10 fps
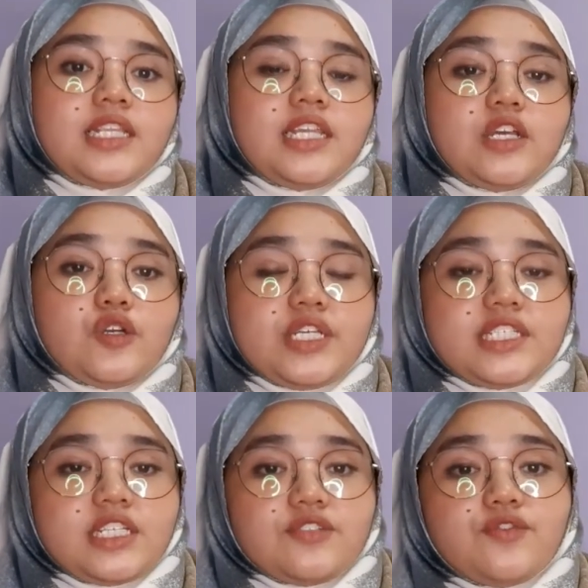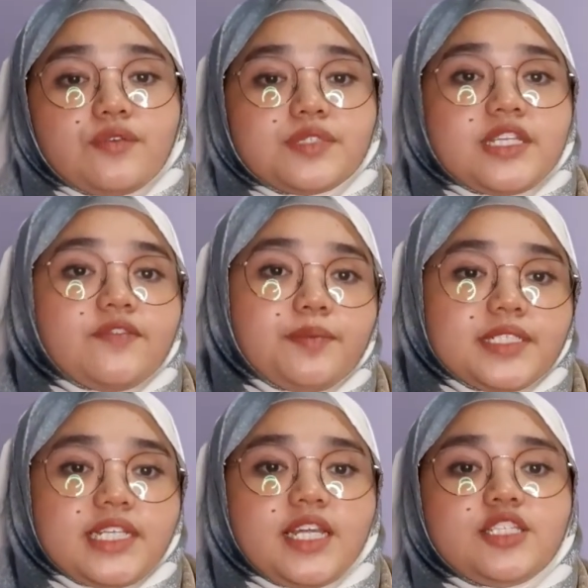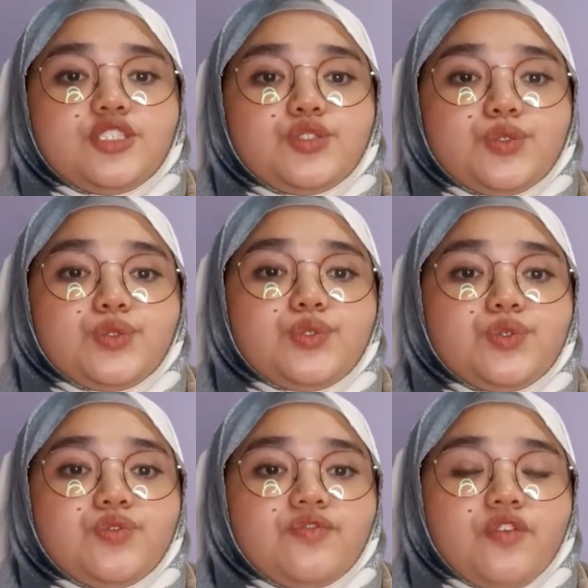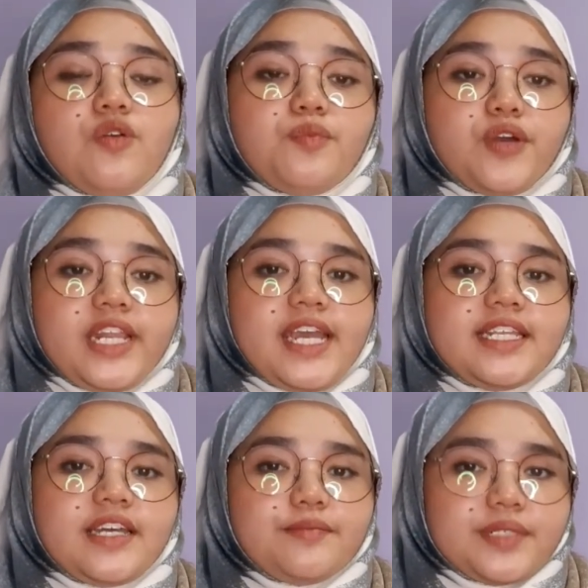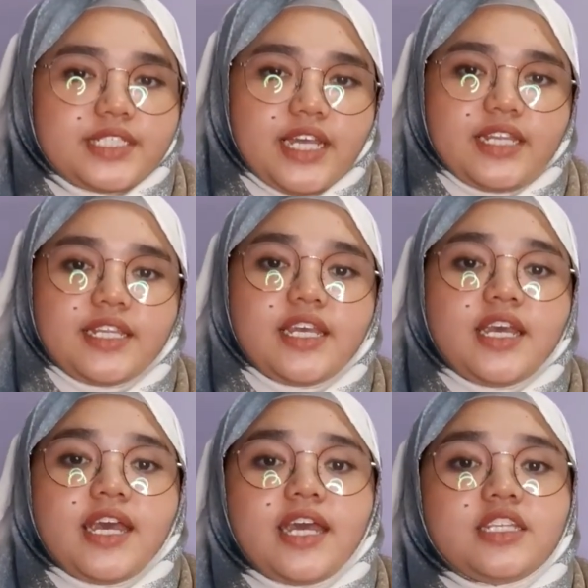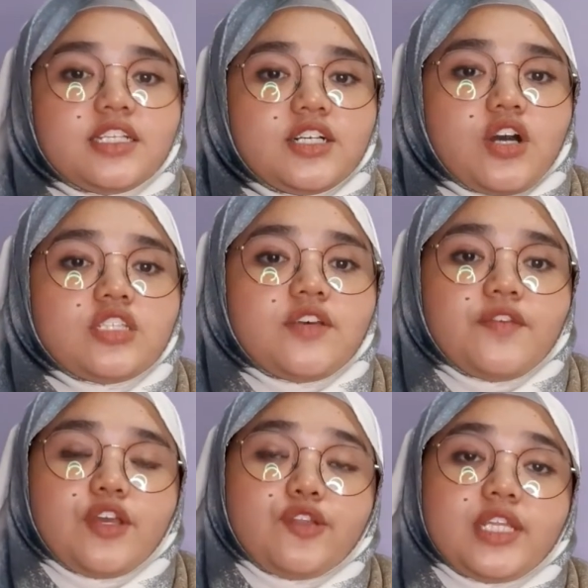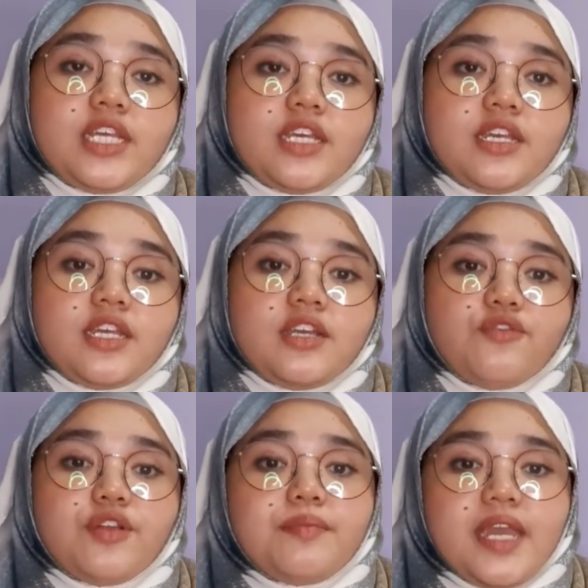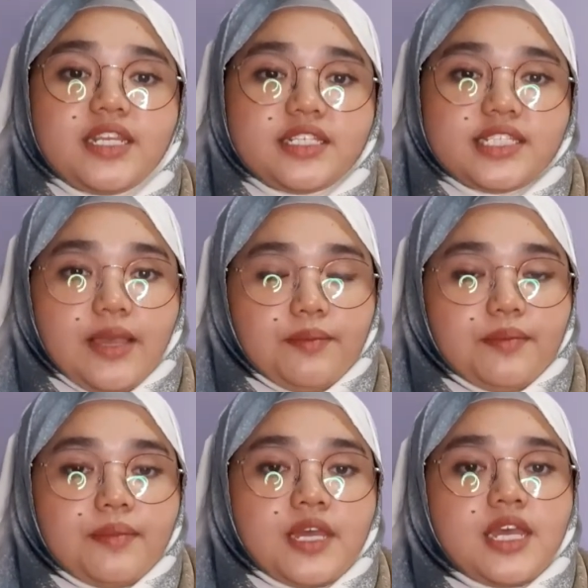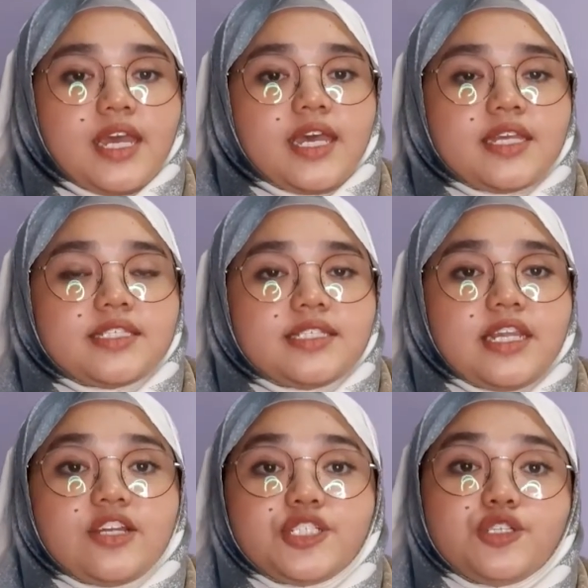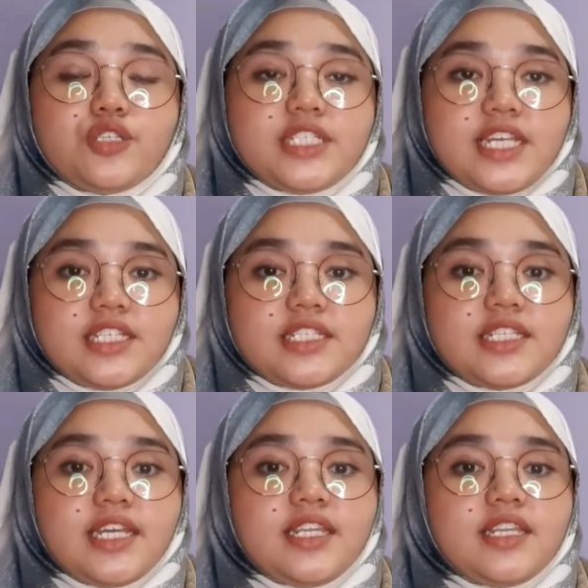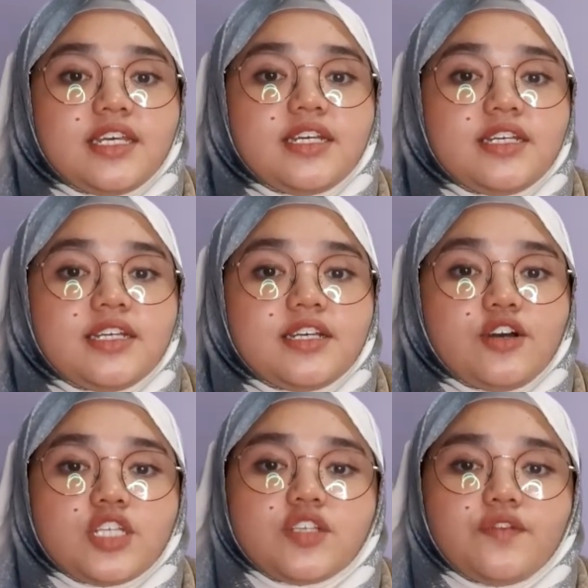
decreases from 7% to 4.89% and the cost of equity remain the same as there is no changes in the cost of